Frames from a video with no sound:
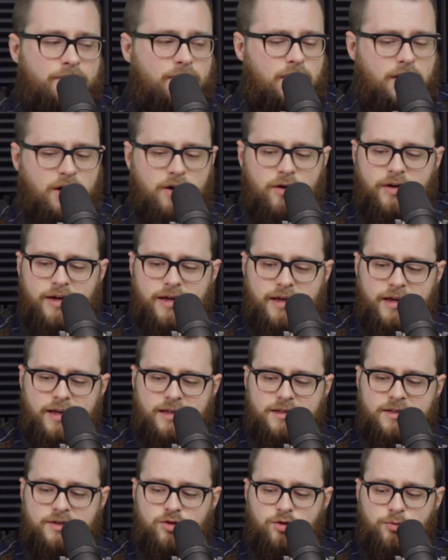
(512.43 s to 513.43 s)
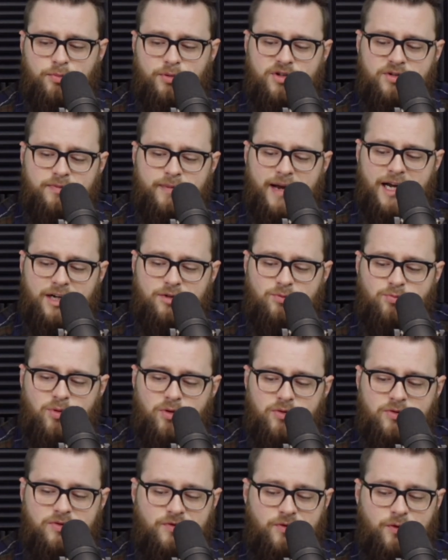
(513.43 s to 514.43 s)
You know, it, it's Super Smash
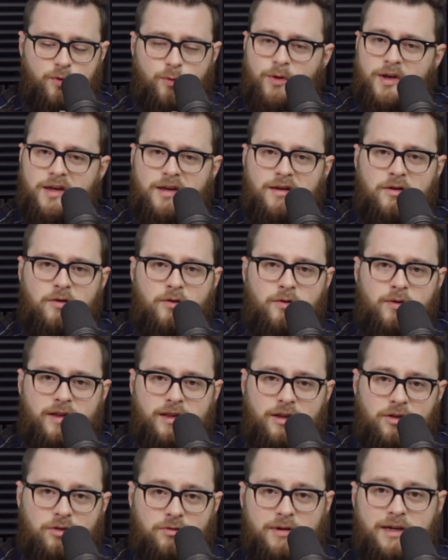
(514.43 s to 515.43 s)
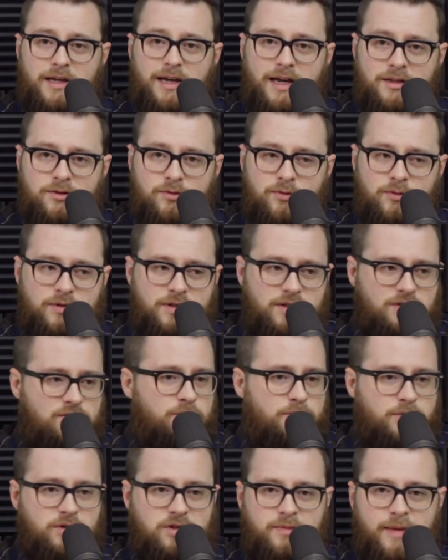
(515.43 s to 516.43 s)
Bros for Wii U, and the 3DS one was
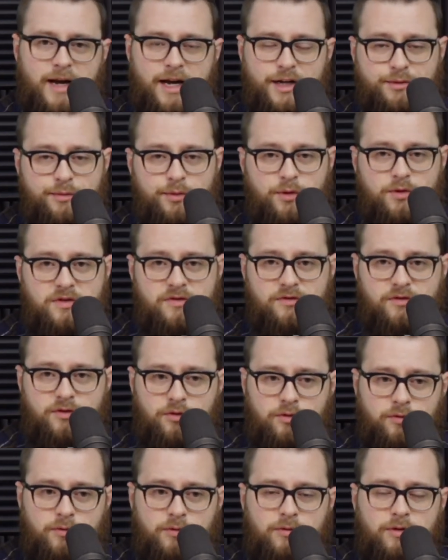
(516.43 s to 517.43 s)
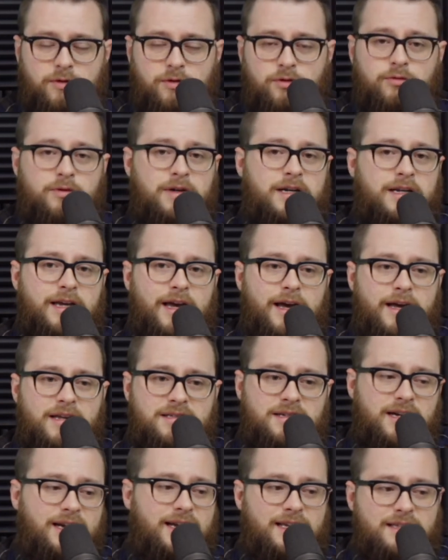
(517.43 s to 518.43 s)
Super Smash Bros for
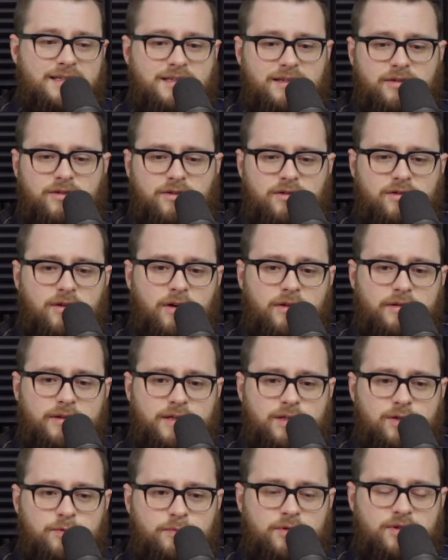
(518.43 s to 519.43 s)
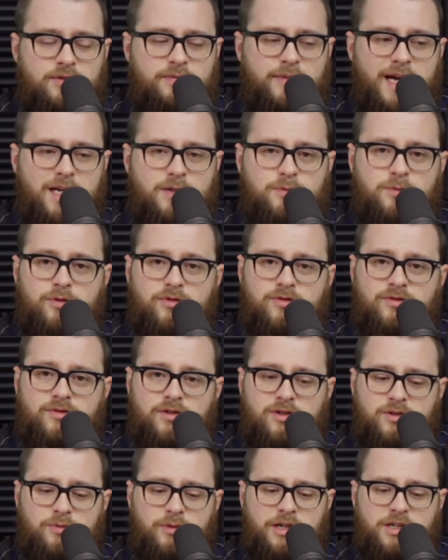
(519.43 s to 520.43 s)
3DS, and I guess they could call this Super Smash Bros
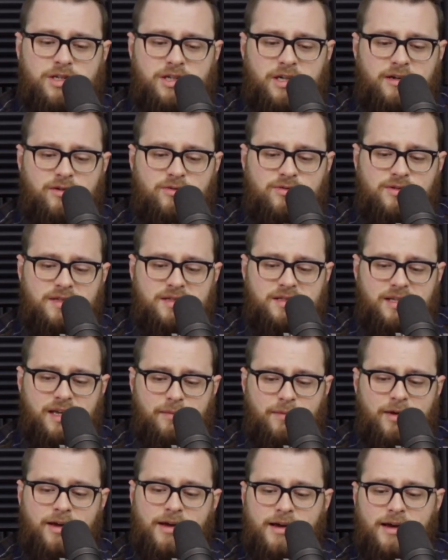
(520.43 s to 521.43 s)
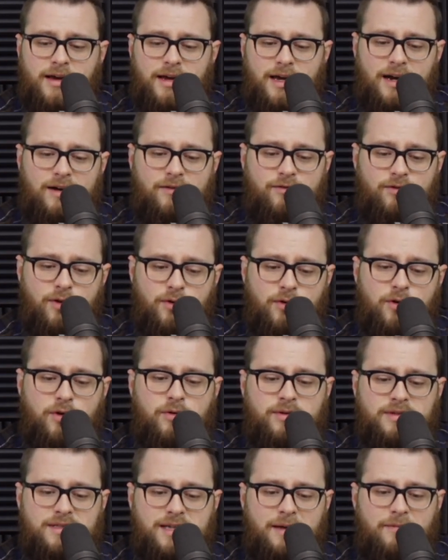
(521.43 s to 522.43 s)
for Switch and use the same kind of
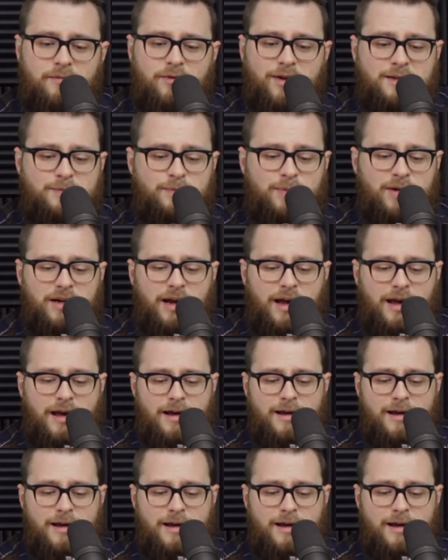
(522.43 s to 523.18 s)
logo and typeface, but